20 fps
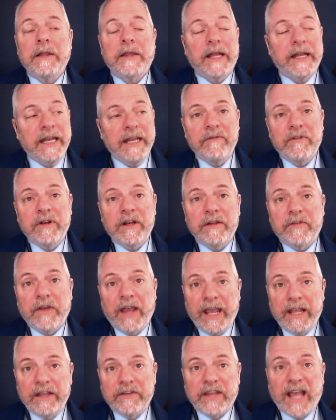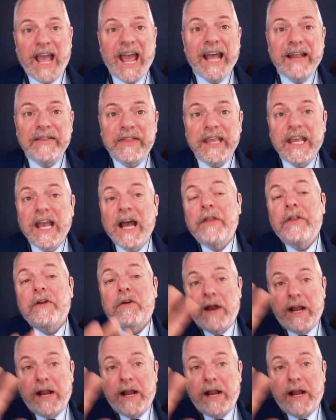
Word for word: that even if Hayes had the other